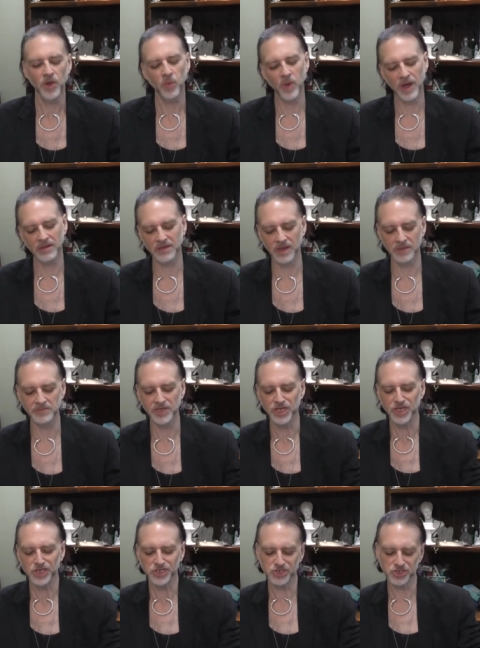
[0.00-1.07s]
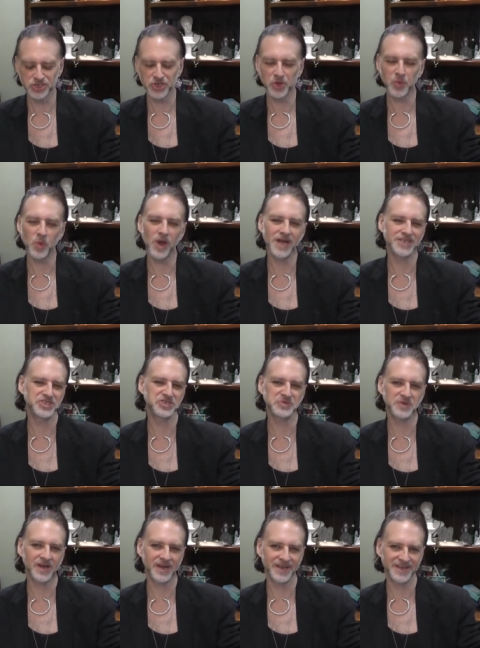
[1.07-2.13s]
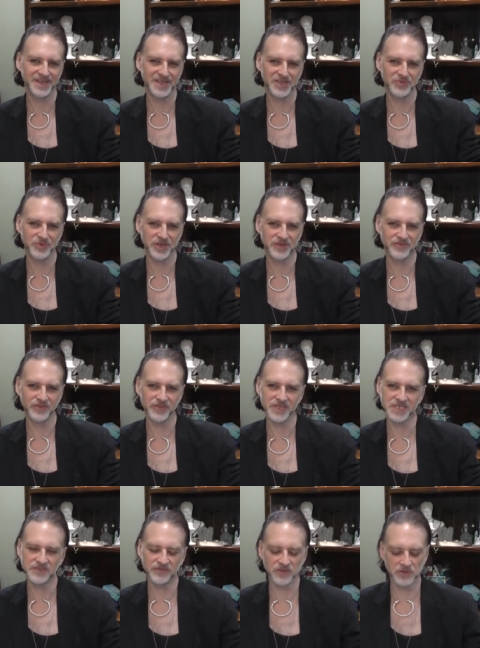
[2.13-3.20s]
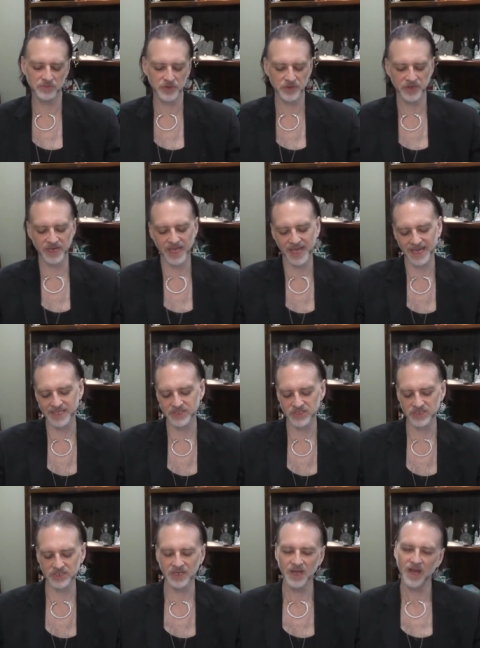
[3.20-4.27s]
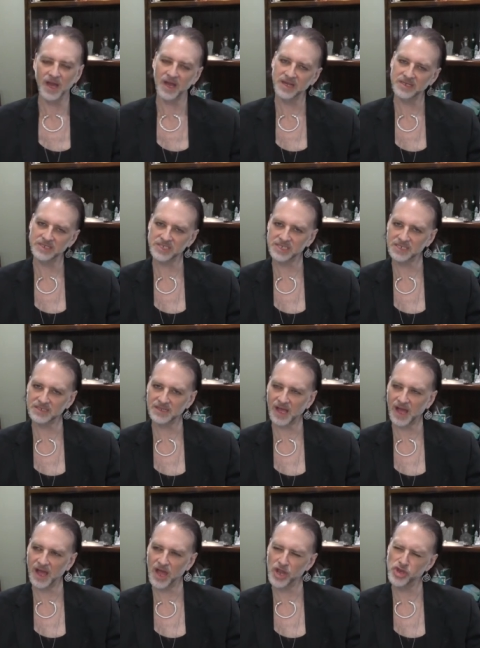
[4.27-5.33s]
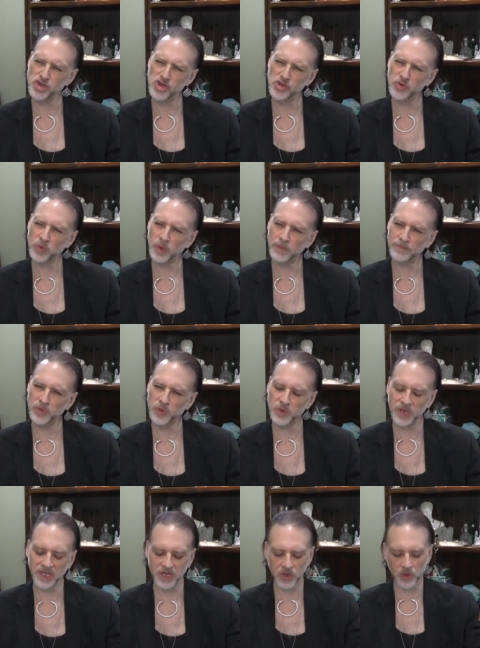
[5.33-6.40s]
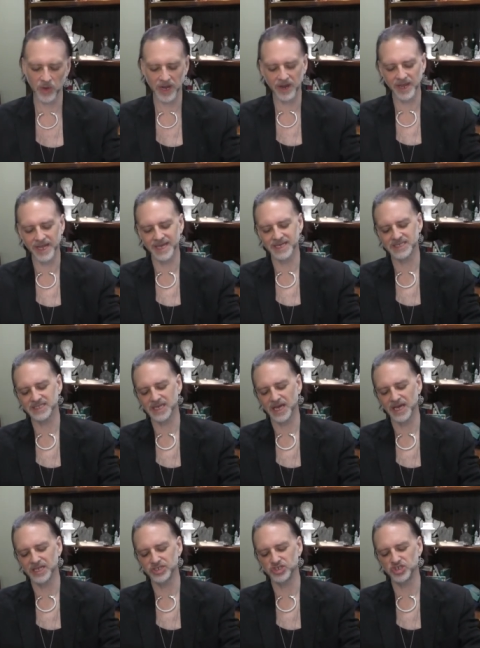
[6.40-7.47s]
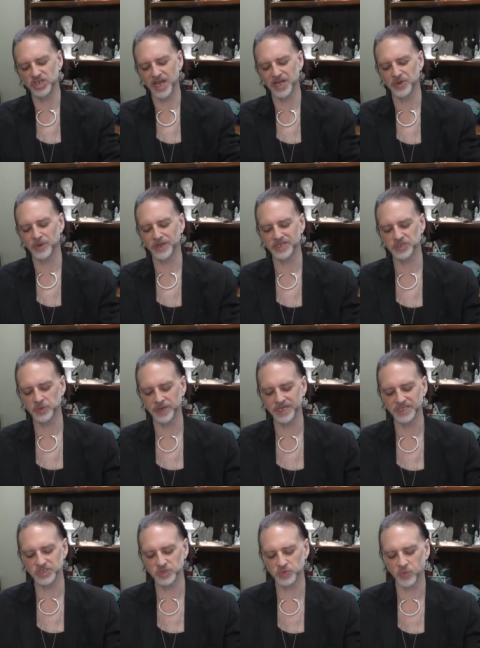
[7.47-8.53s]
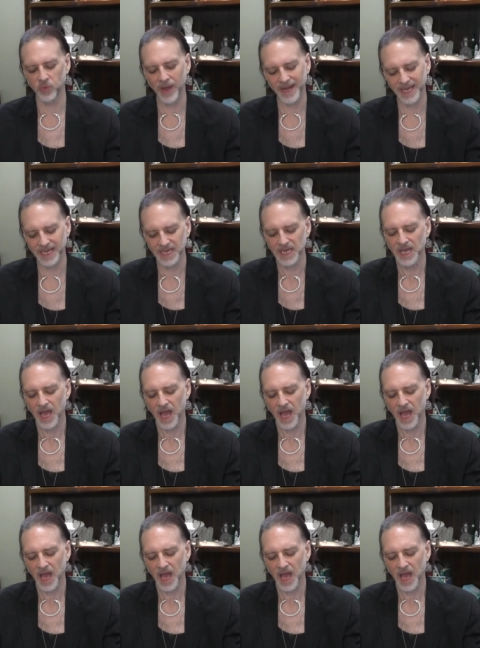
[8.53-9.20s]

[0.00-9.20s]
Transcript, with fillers: Welcome to your What Do I Need read for this full moon in Cancer until a new moon in Aquarius, uh, January 2020.